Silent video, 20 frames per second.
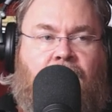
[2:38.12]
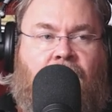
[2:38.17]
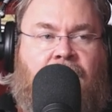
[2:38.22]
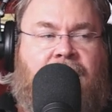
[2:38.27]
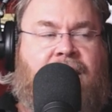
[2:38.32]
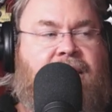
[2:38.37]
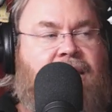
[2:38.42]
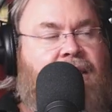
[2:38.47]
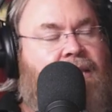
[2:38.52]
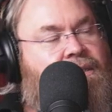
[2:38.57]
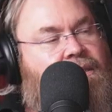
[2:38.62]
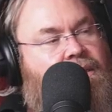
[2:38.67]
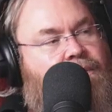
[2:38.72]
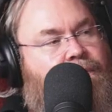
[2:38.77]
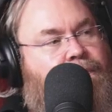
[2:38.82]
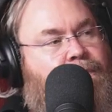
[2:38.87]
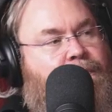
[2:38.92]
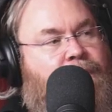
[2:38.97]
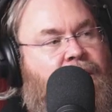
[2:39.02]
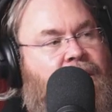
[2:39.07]
I guess the
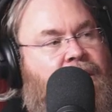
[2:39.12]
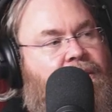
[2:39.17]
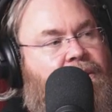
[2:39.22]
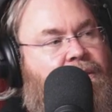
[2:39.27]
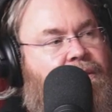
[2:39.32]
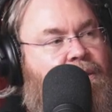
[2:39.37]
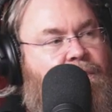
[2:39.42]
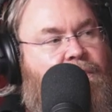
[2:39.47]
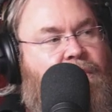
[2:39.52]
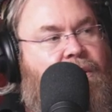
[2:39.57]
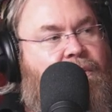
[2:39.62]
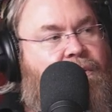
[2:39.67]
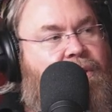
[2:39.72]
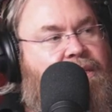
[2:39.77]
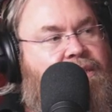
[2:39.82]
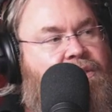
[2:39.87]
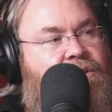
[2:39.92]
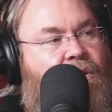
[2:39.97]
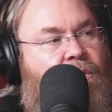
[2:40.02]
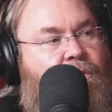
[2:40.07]
big the big
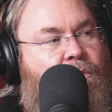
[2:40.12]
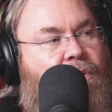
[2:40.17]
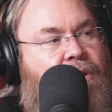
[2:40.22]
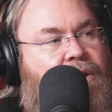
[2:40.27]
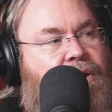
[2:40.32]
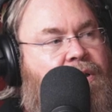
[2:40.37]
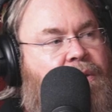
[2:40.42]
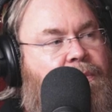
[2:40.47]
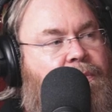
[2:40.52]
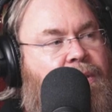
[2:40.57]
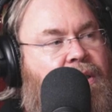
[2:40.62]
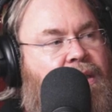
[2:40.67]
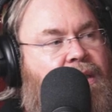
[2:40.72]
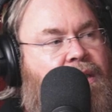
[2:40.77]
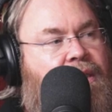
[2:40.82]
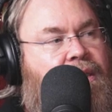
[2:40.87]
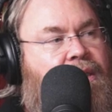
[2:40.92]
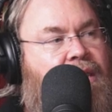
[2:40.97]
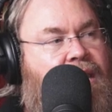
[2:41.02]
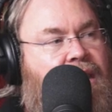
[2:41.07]
reason I wanted to pick
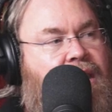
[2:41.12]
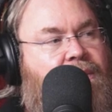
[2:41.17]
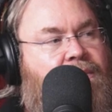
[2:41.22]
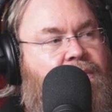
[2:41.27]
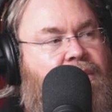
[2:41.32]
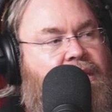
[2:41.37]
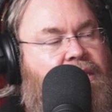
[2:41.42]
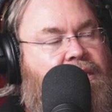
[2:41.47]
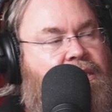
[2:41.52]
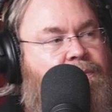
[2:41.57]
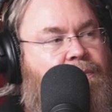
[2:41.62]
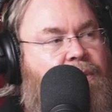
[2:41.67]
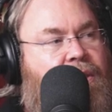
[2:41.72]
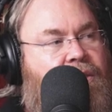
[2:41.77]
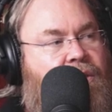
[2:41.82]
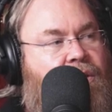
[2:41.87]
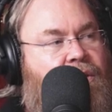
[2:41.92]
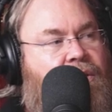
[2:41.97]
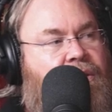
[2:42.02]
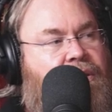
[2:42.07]
them is
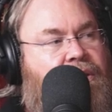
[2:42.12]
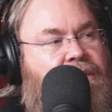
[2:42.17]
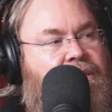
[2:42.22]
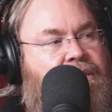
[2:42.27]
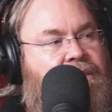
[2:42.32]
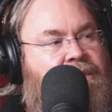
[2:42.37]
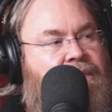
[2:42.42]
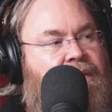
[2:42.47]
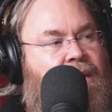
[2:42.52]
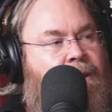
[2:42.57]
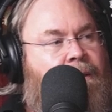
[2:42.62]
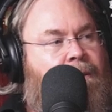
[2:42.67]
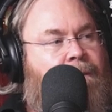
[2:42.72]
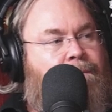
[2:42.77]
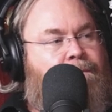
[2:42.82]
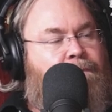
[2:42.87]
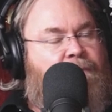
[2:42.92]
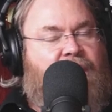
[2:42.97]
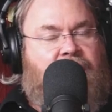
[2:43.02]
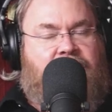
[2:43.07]
because
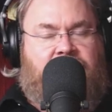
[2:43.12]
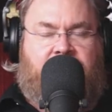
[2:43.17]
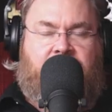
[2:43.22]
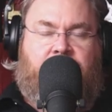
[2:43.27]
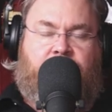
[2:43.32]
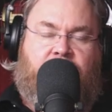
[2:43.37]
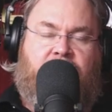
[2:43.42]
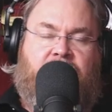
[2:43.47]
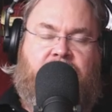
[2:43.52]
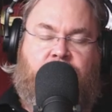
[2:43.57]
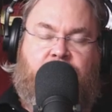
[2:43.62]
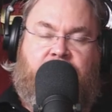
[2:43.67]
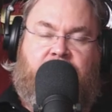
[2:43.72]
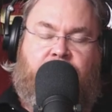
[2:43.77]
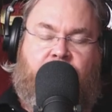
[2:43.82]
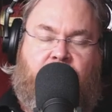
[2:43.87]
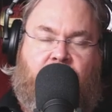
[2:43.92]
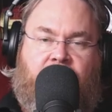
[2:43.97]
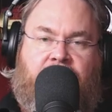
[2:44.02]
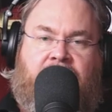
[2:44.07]
this is a, this was a
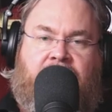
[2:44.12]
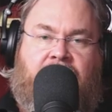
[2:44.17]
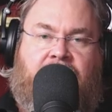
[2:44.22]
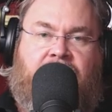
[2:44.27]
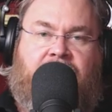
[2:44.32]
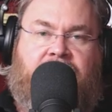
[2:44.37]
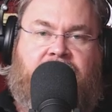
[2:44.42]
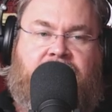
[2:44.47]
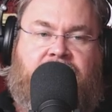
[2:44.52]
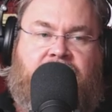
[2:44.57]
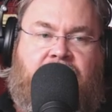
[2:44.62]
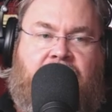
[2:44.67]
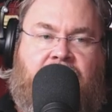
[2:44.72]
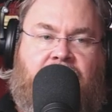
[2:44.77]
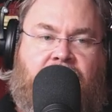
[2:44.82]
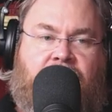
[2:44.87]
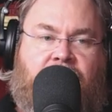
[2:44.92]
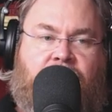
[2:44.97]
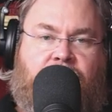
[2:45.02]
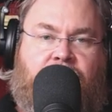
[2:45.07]
podcast
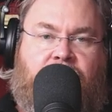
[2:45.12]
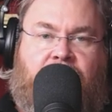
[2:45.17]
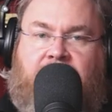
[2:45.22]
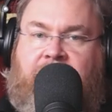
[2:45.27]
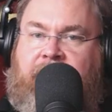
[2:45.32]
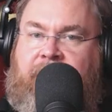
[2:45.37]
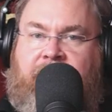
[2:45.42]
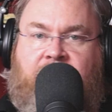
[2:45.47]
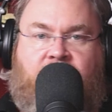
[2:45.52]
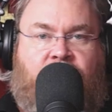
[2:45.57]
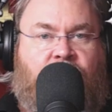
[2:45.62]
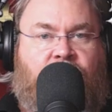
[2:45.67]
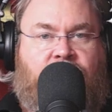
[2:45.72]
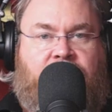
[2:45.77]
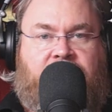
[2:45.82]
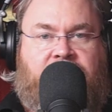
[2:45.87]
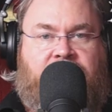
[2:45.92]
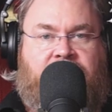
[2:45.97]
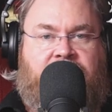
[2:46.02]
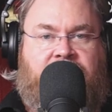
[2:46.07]
that completely caught
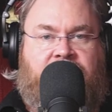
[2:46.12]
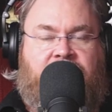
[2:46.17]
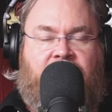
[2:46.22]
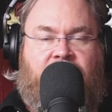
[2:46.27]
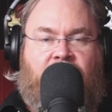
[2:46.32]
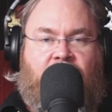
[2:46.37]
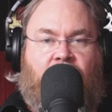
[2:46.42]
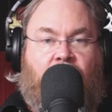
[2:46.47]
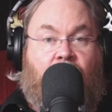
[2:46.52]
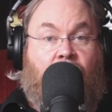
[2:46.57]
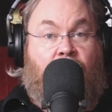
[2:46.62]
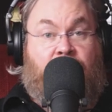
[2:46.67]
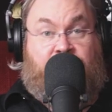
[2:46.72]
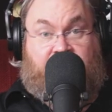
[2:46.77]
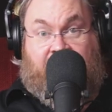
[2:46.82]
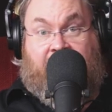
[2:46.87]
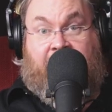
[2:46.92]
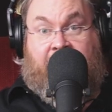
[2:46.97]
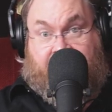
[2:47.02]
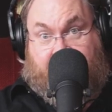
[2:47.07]
us off
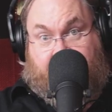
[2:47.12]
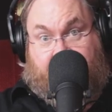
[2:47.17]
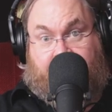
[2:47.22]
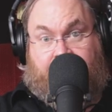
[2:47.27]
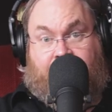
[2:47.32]
guard,